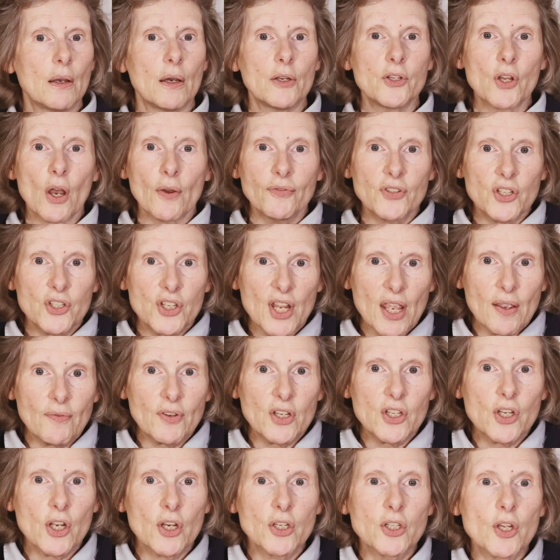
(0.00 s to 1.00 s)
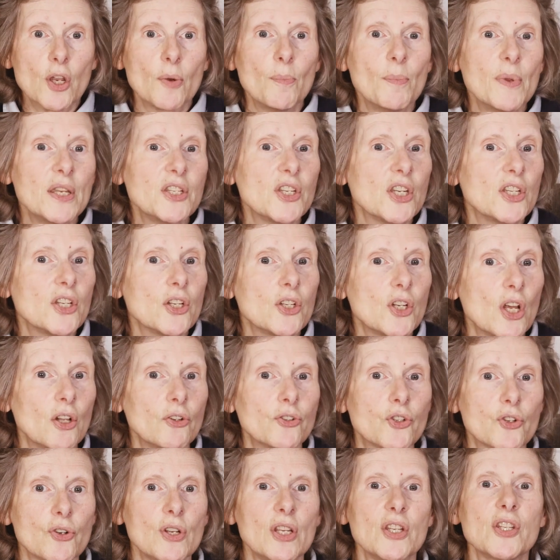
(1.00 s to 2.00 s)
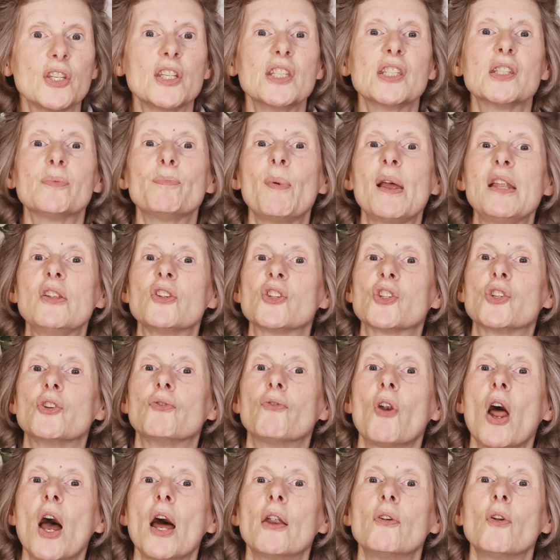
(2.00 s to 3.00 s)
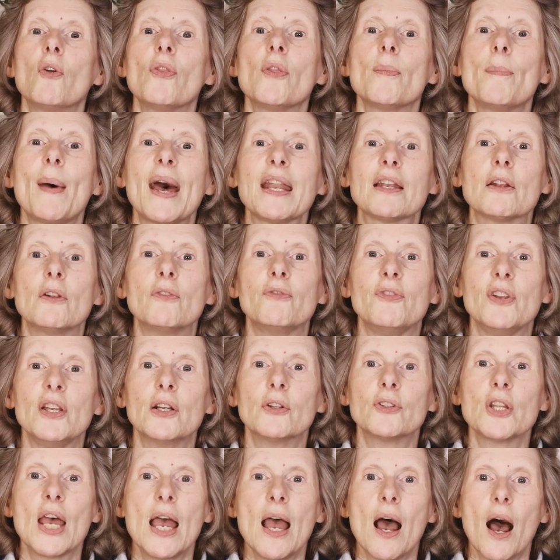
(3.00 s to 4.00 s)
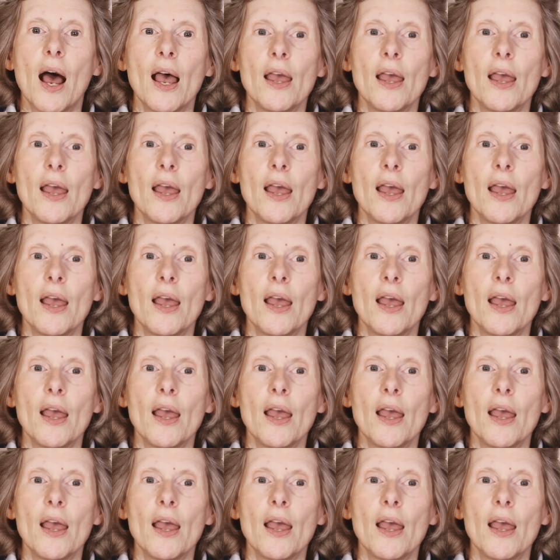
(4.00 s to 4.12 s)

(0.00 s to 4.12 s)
and after David had committed adultery and dispensed Uriah on the battlefield,